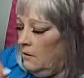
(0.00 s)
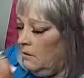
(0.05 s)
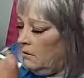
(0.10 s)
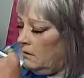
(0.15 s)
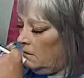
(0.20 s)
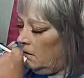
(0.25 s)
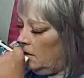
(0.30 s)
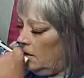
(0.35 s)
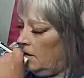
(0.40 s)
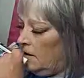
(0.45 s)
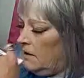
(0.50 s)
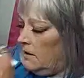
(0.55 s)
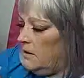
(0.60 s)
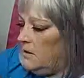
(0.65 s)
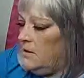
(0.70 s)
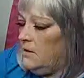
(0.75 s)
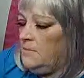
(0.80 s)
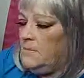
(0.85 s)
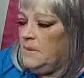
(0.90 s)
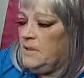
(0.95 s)

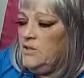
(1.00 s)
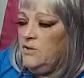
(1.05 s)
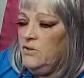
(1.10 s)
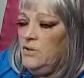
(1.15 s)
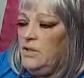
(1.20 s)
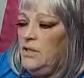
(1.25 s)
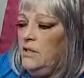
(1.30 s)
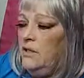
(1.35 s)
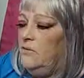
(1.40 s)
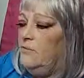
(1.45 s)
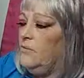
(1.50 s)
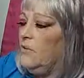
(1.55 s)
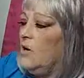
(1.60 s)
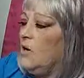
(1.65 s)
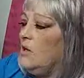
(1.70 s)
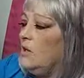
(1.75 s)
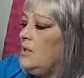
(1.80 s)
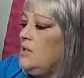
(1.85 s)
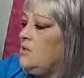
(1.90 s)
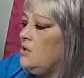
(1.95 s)
and have been doing it for
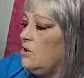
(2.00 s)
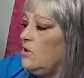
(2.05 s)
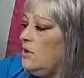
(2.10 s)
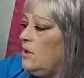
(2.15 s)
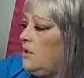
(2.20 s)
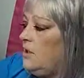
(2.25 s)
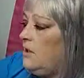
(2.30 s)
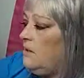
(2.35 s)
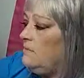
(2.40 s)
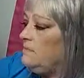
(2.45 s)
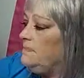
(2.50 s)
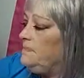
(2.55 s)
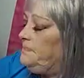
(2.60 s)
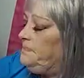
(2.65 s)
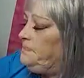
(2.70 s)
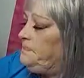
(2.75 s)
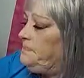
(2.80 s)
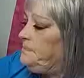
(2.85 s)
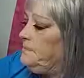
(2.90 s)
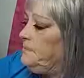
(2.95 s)
all eternity.
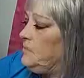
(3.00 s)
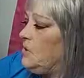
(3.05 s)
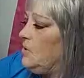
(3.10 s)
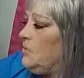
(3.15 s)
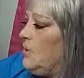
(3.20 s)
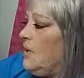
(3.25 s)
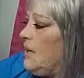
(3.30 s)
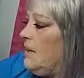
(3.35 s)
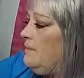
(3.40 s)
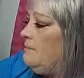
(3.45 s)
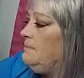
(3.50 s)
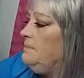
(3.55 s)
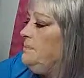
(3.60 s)
Okay.